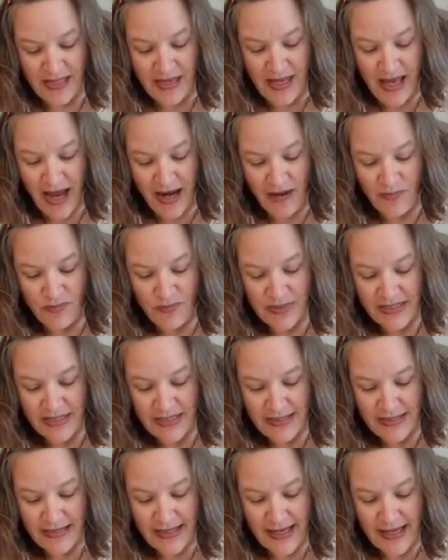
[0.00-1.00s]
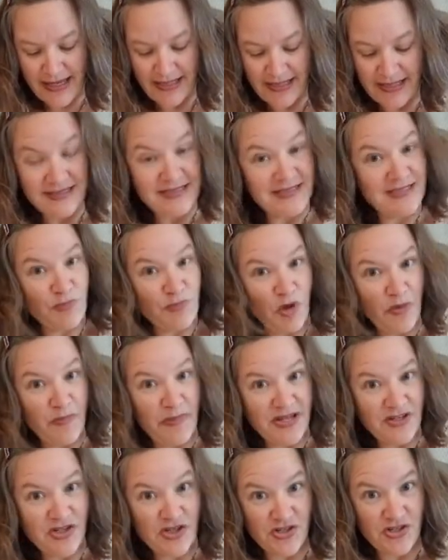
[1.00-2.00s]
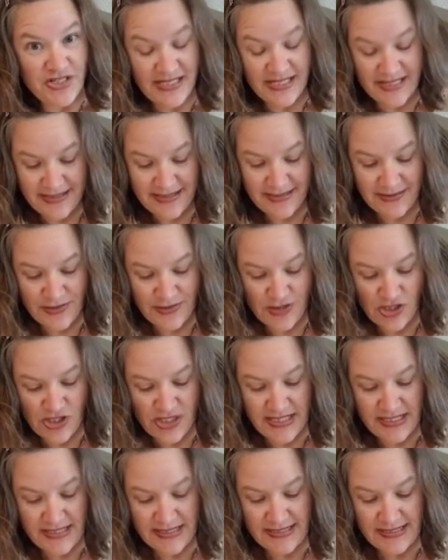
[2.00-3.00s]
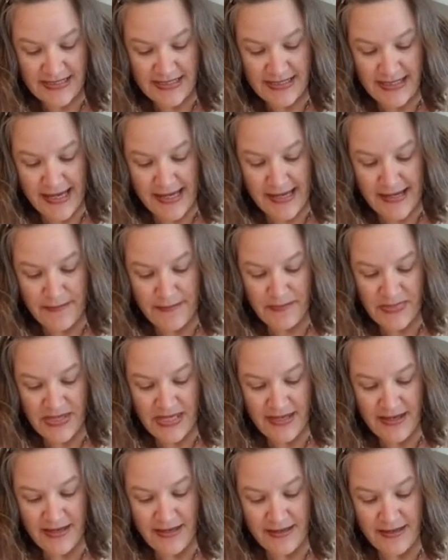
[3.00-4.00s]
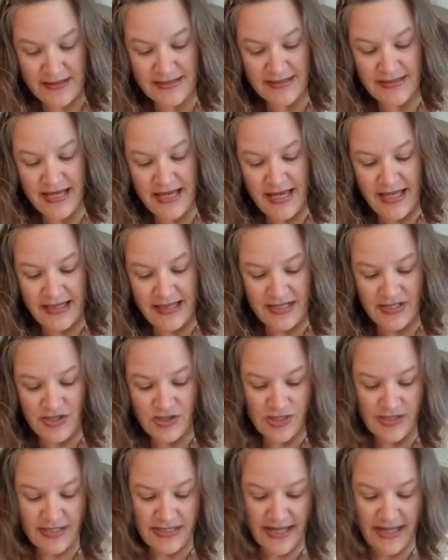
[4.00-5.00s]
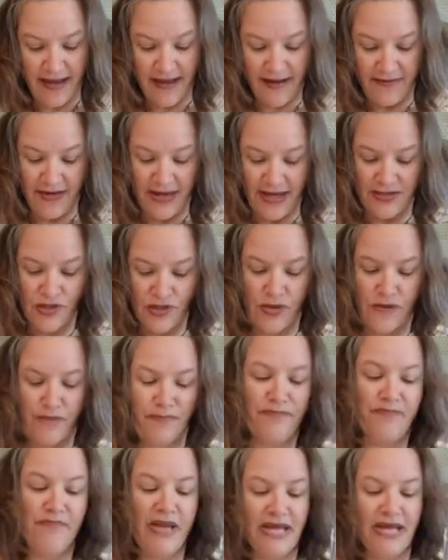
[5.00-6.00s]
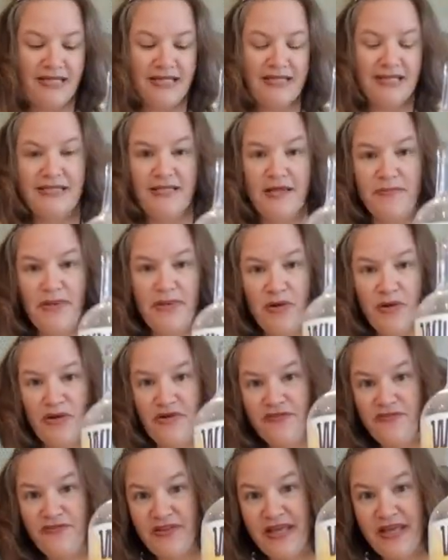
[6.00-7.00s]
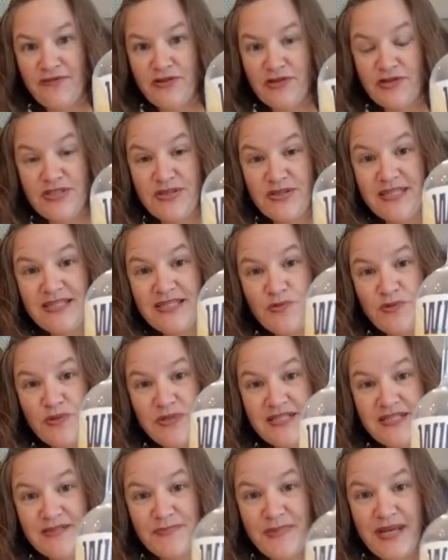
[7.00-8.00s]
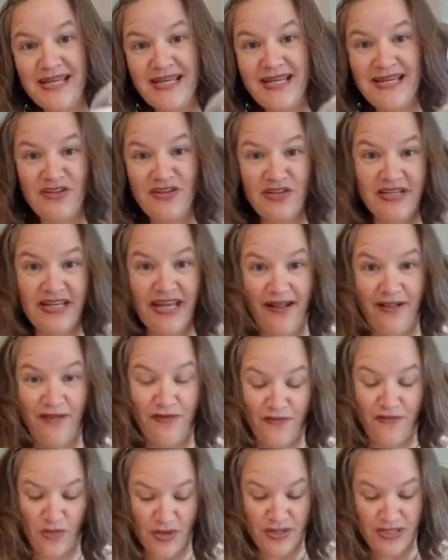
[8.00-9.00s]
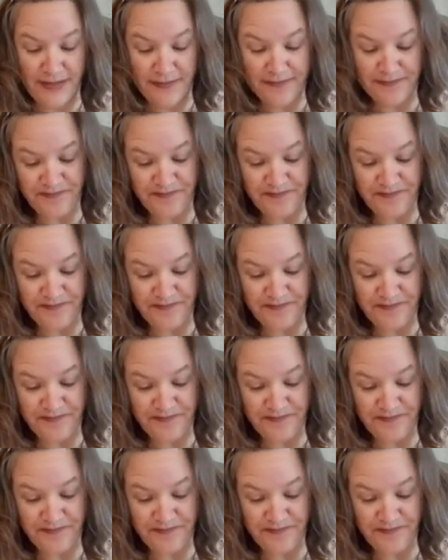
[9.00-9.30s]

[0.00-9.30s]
I really like small batch artisanal gins because they just have a tremendous amount of flavor. So this one is made here in California,